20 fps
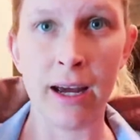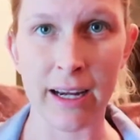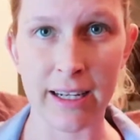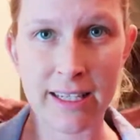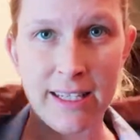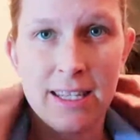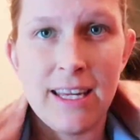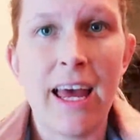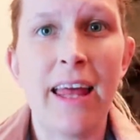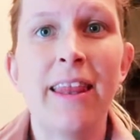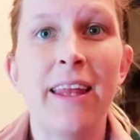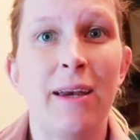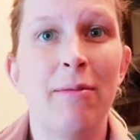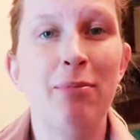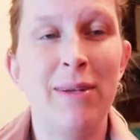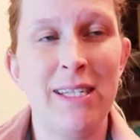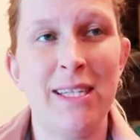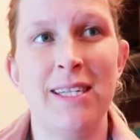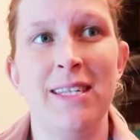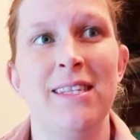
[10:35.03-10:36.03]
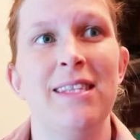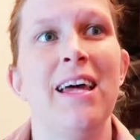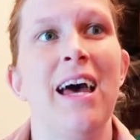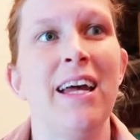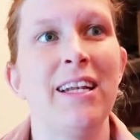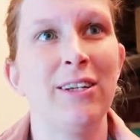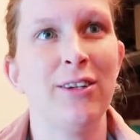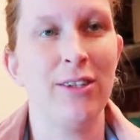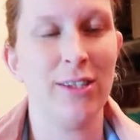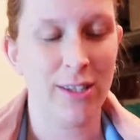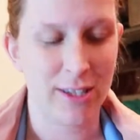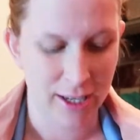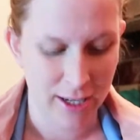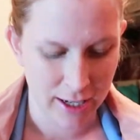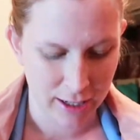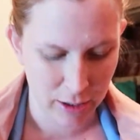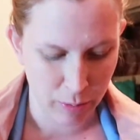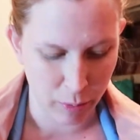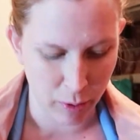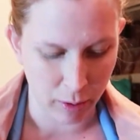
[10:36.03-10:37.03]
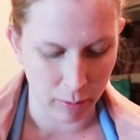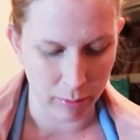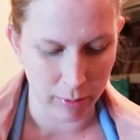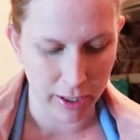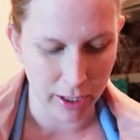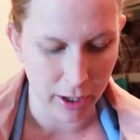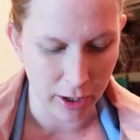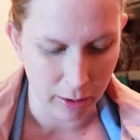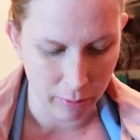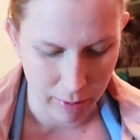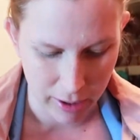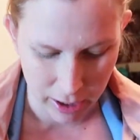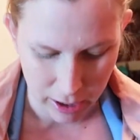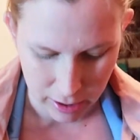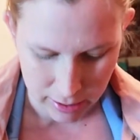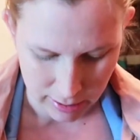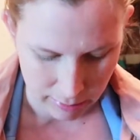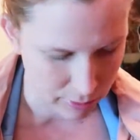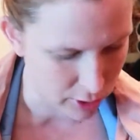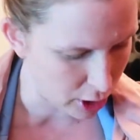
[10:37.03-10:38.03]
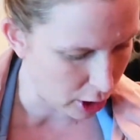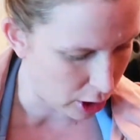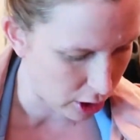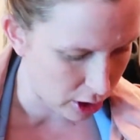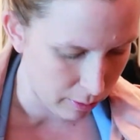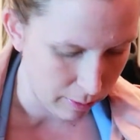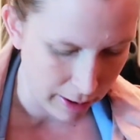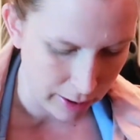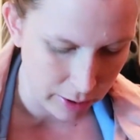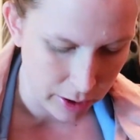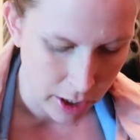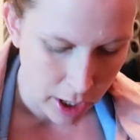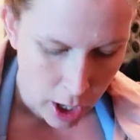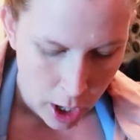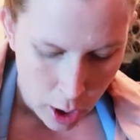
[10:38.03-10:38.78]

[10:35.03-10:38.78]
It's sad that it misses that because it's probably gonna be some talk about